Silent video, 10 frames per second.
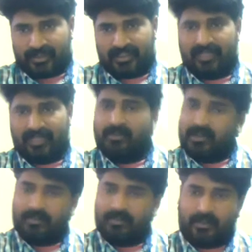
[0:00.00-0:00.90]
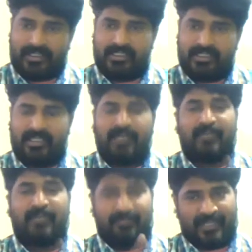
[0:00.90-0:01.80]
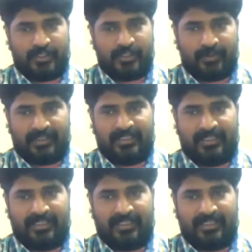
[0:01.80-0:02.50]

Come to the point, but make sure that